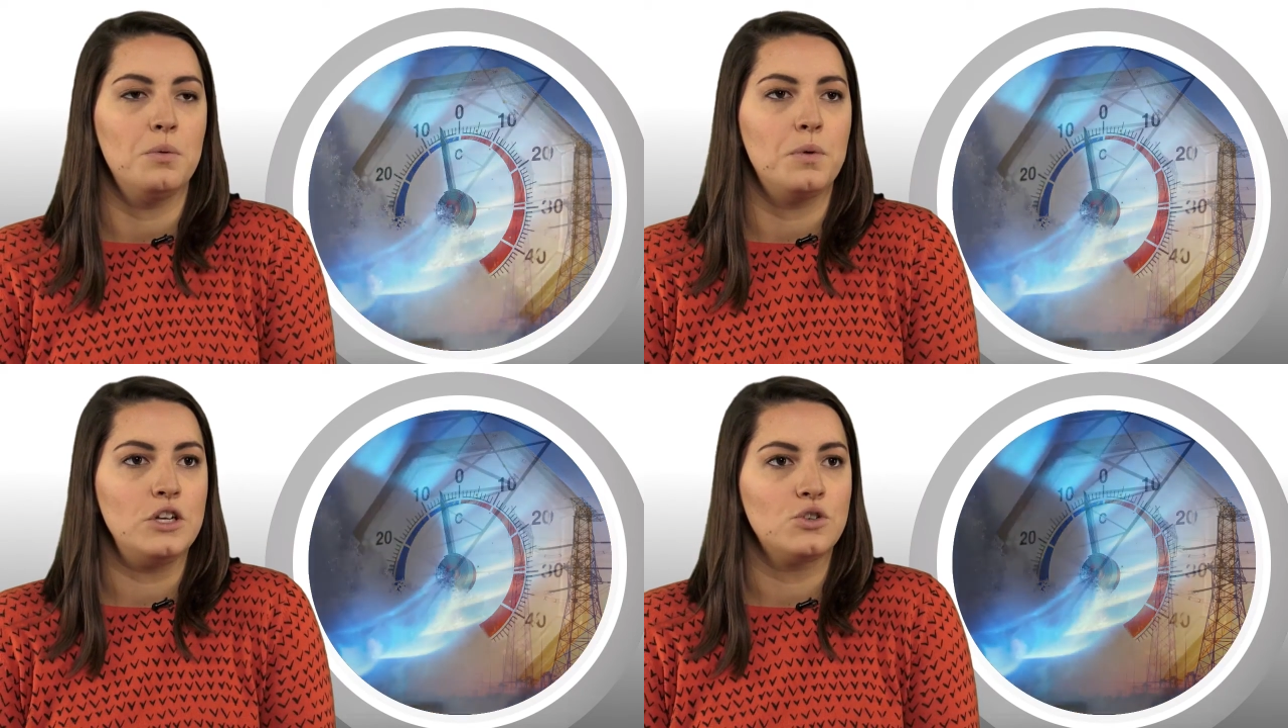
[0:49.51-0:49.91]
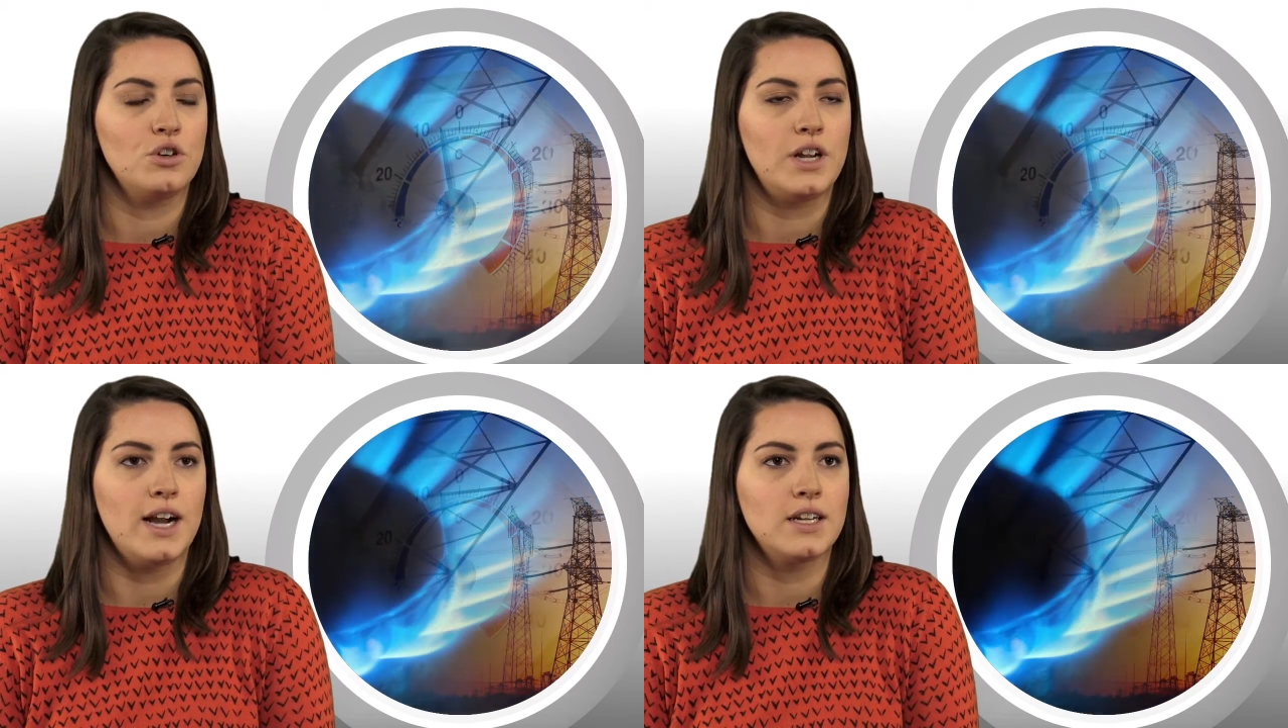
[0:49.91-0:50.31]
which
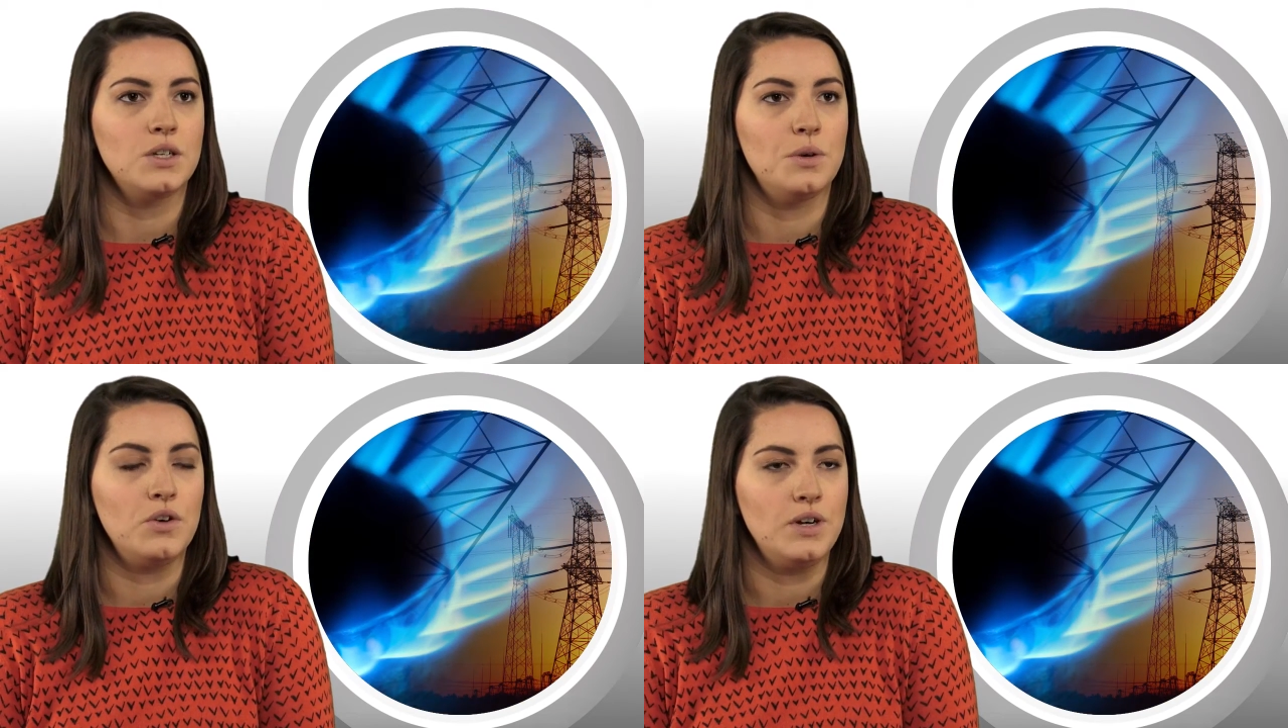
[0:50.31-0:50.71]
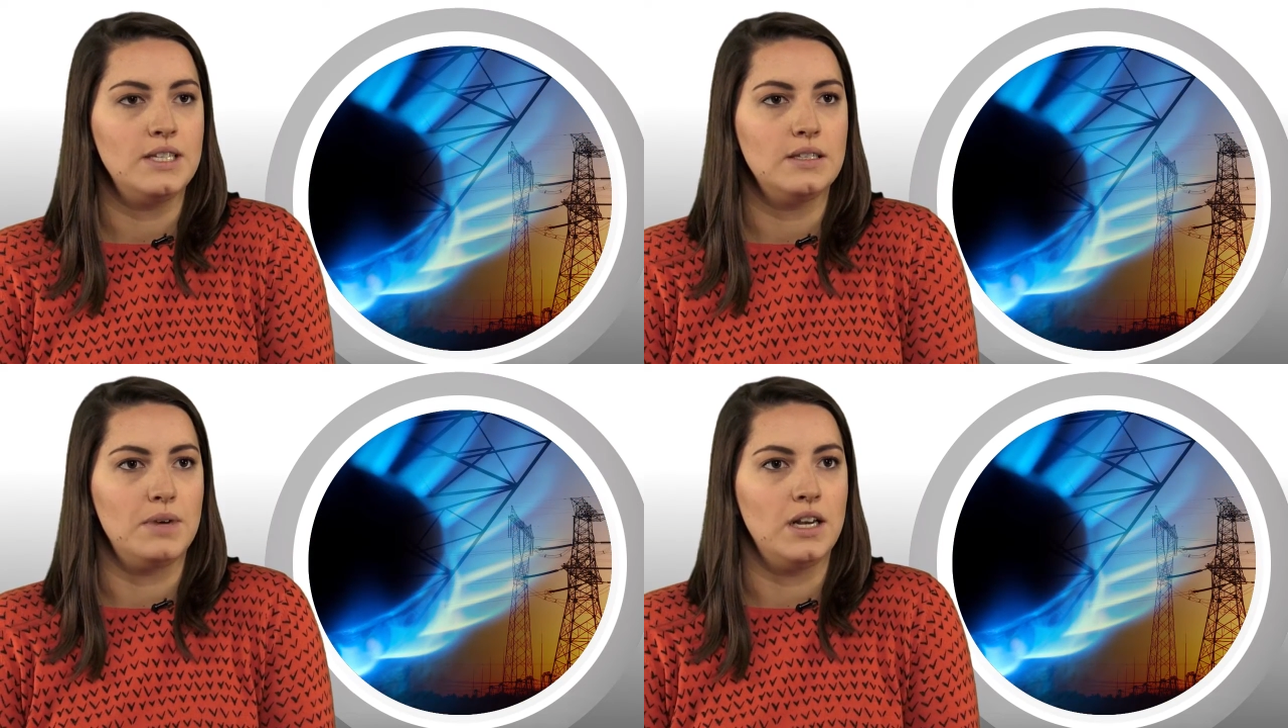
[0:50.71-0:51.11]
could act to
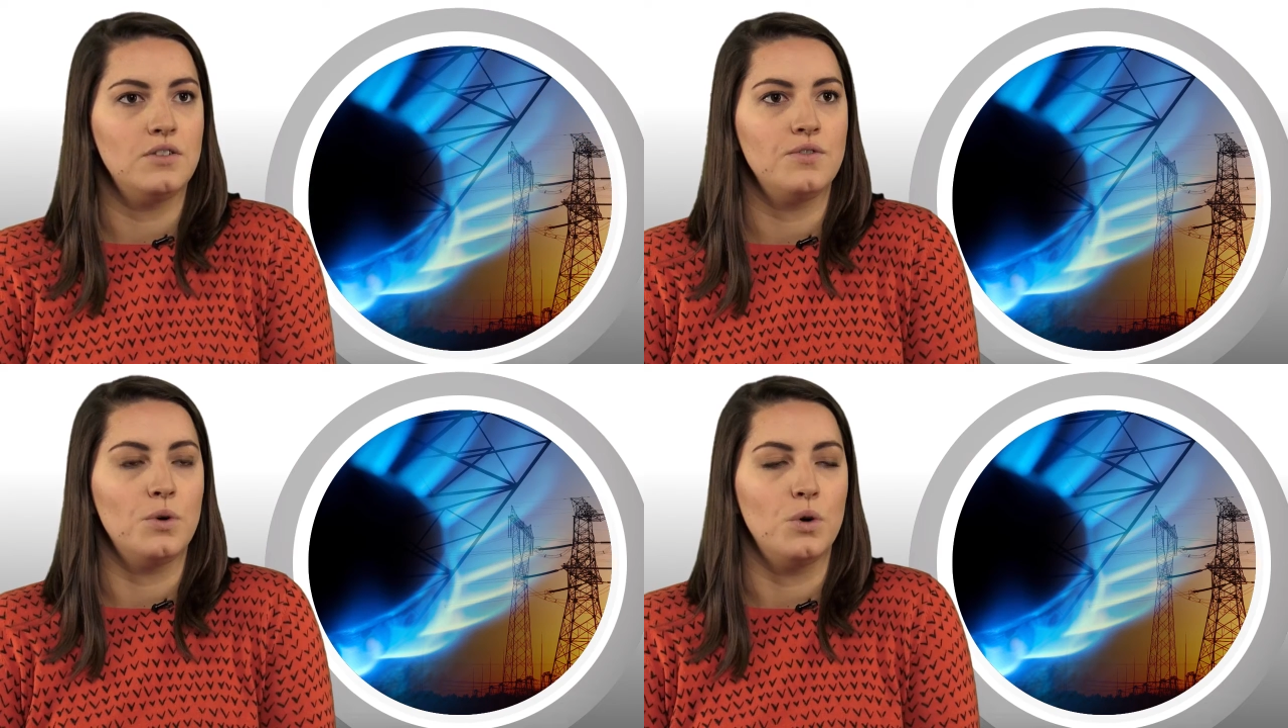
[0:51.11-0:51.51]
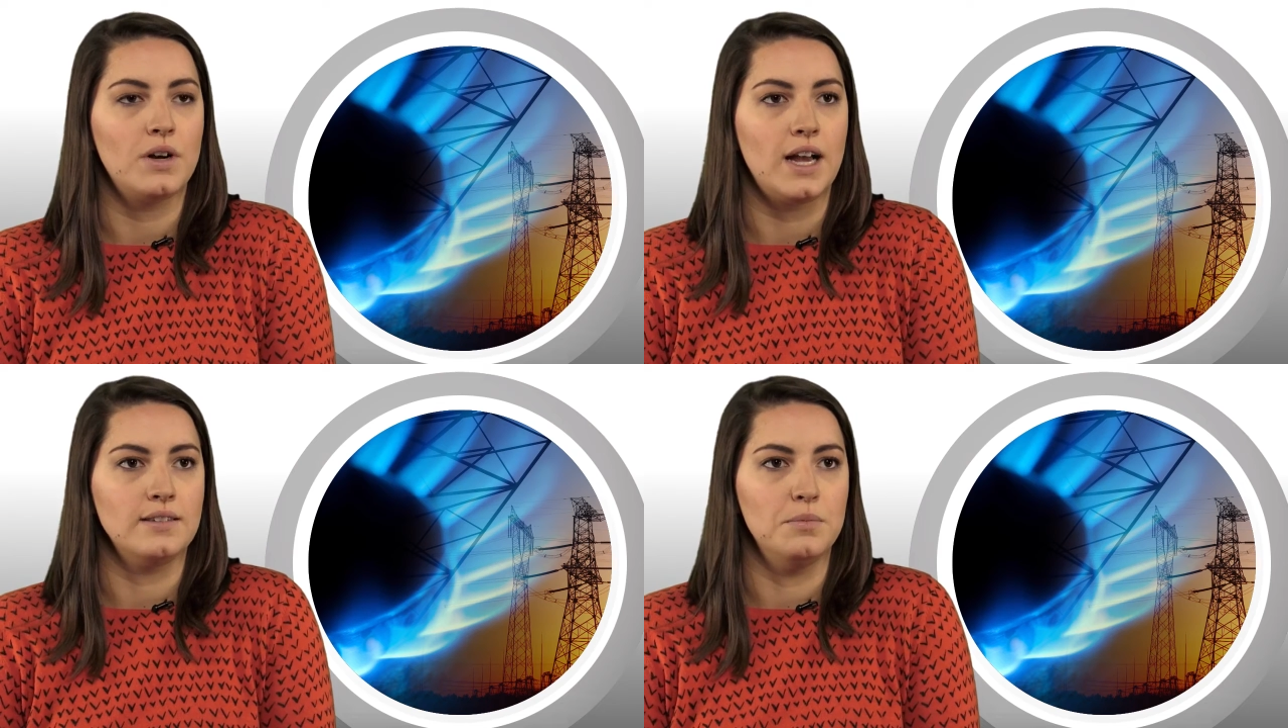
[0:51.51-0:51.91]
increase demand
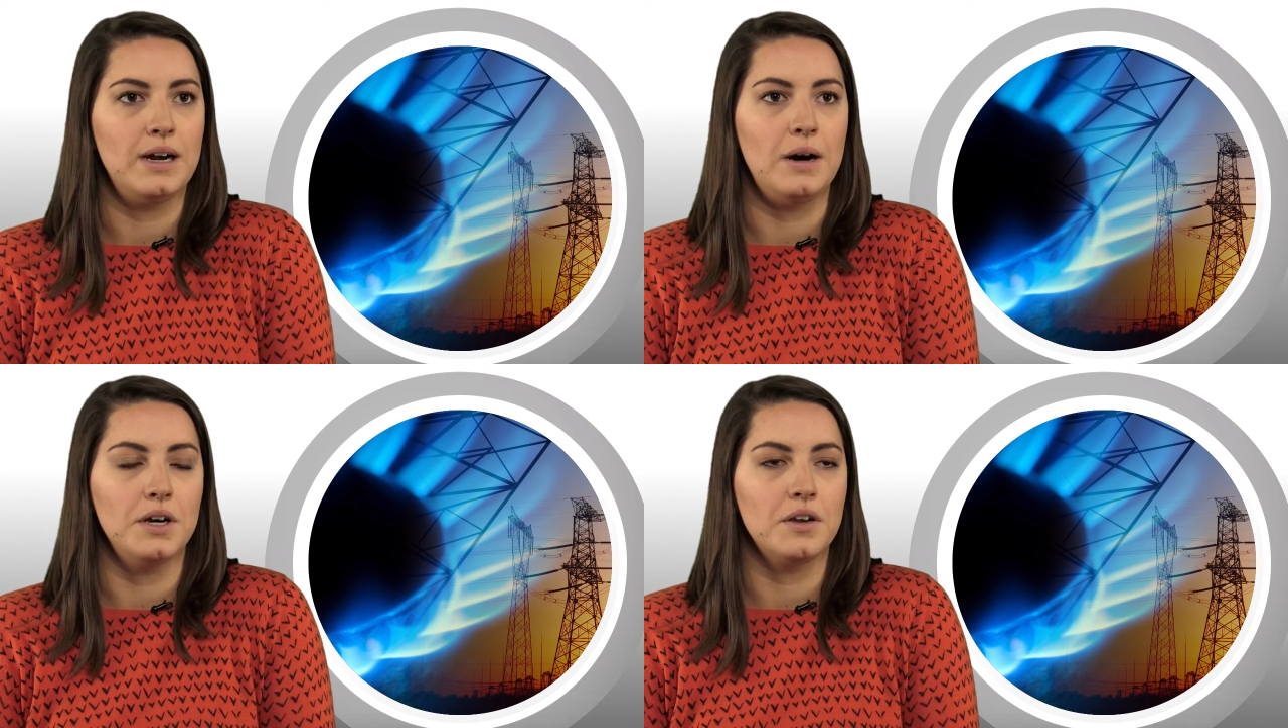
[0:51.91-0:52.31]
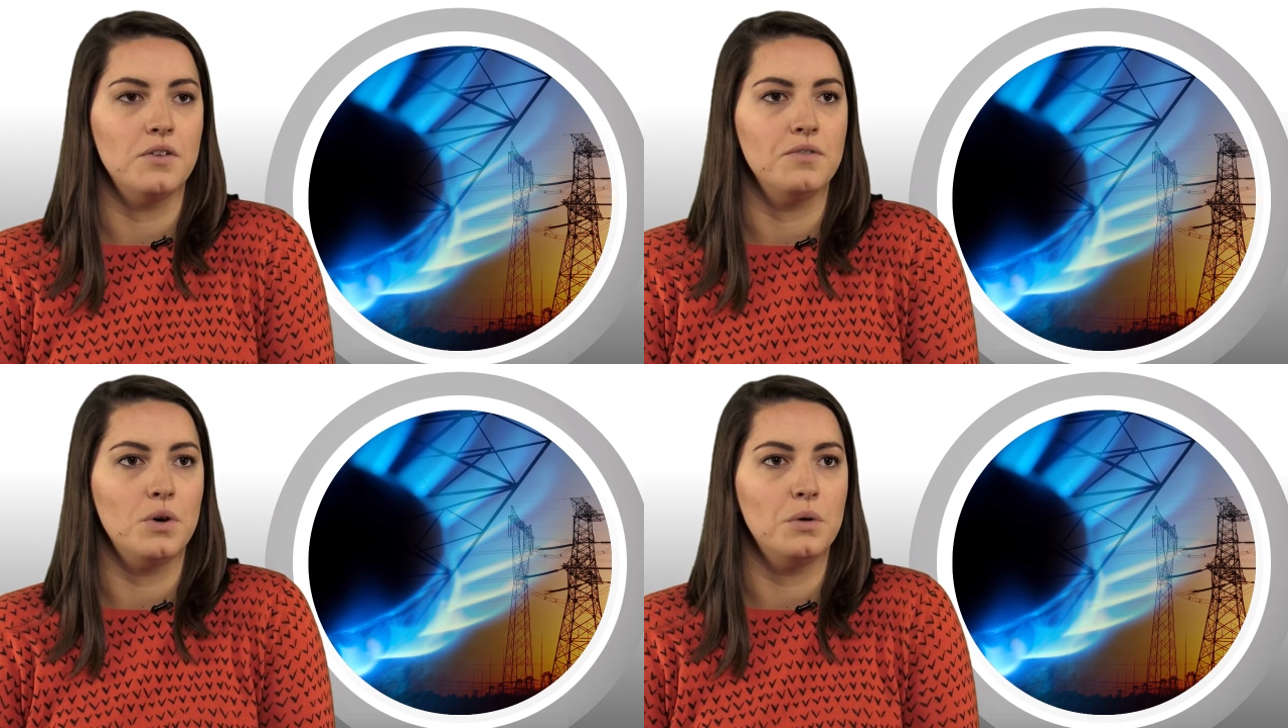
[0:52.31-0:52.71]
for gas and power
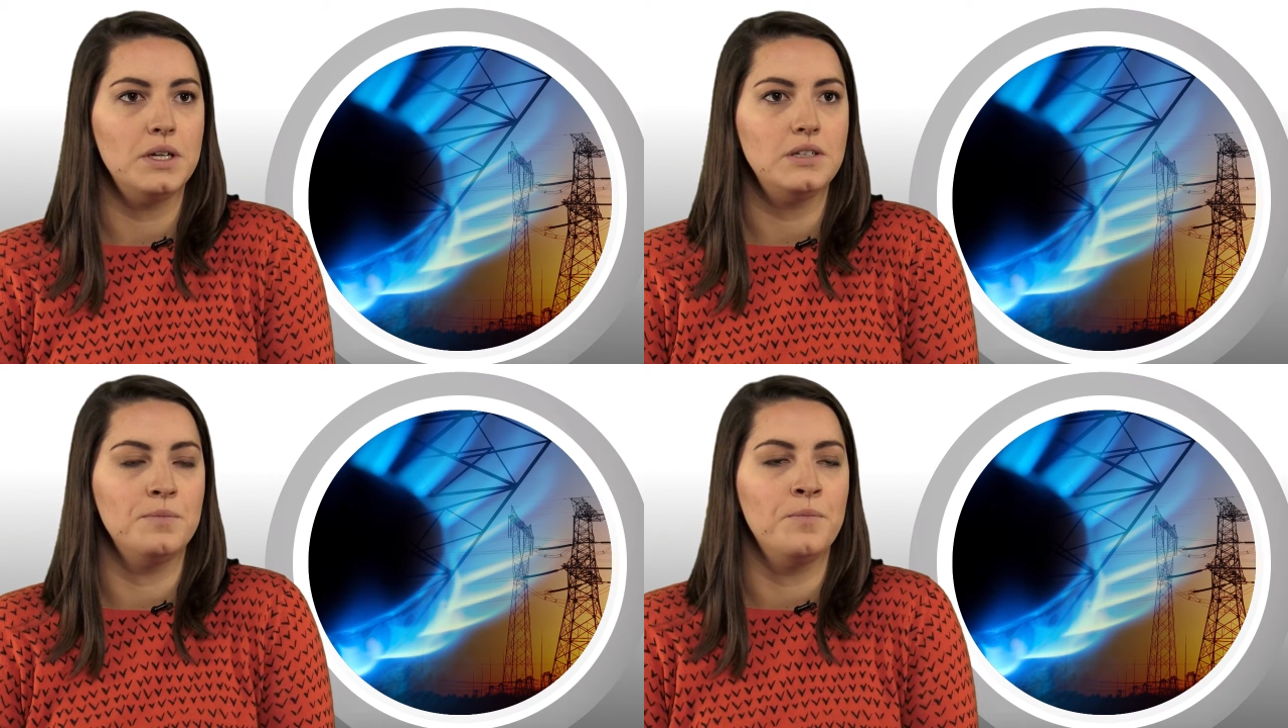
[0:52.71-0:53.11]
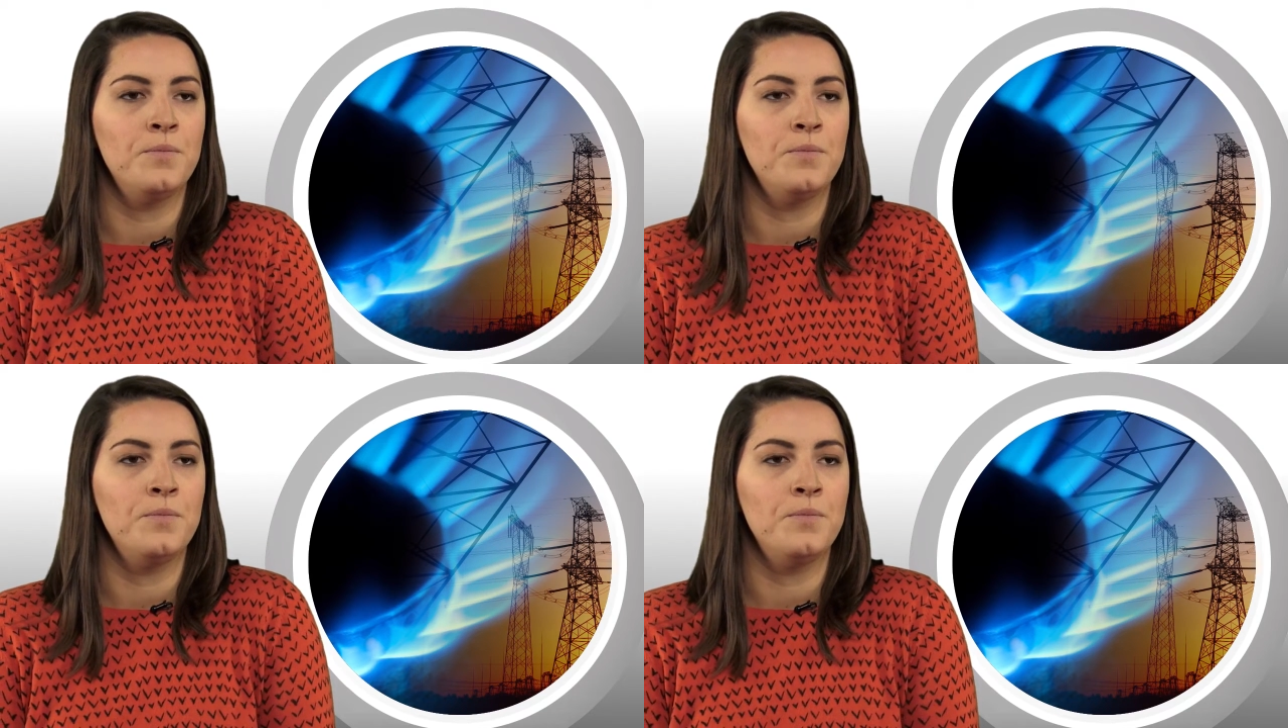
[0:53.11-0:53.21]
going forward.